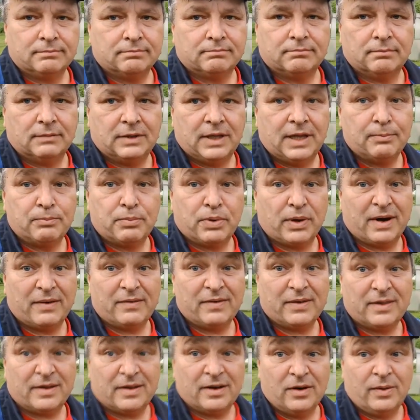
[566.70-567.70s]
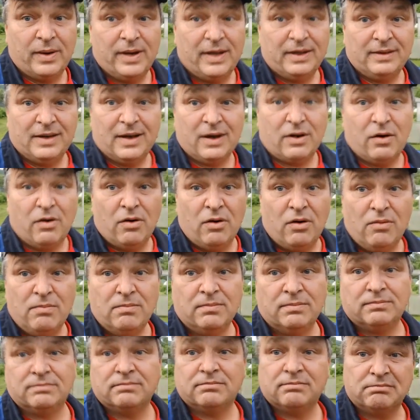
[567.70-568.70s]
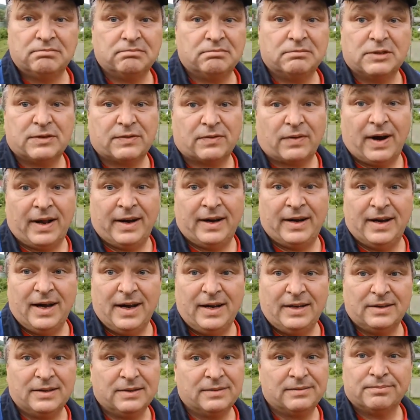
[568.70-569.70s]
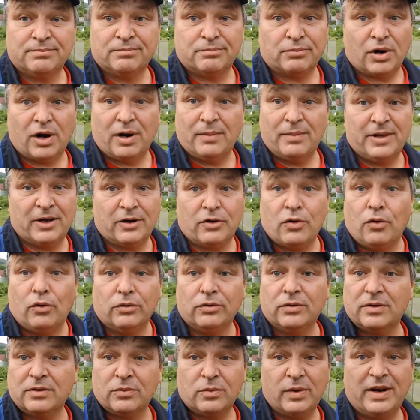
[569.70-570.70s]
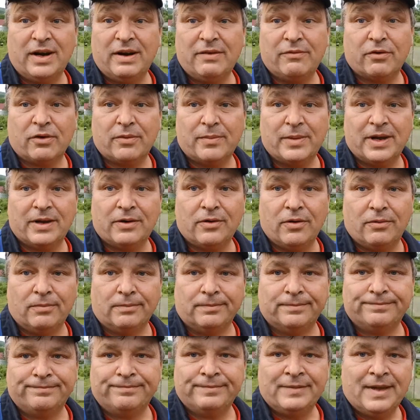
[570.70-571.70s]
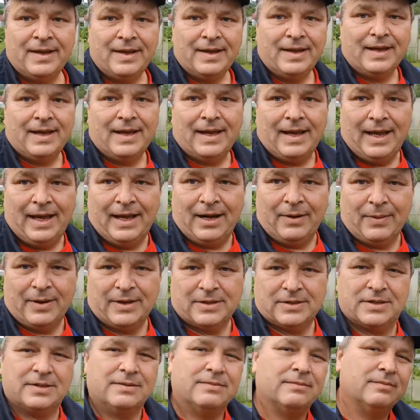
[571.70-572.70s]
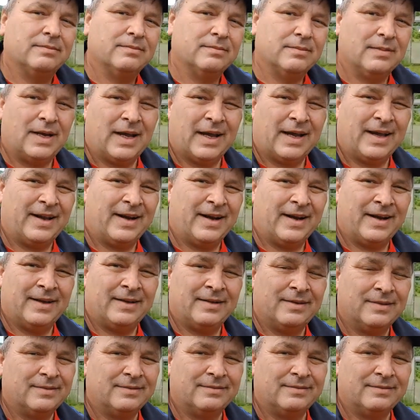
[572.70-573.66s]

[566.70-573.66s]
and then put everything away and then go home. It's Friday night. Probably a cold one waiting for me at home. Anyways, I gotta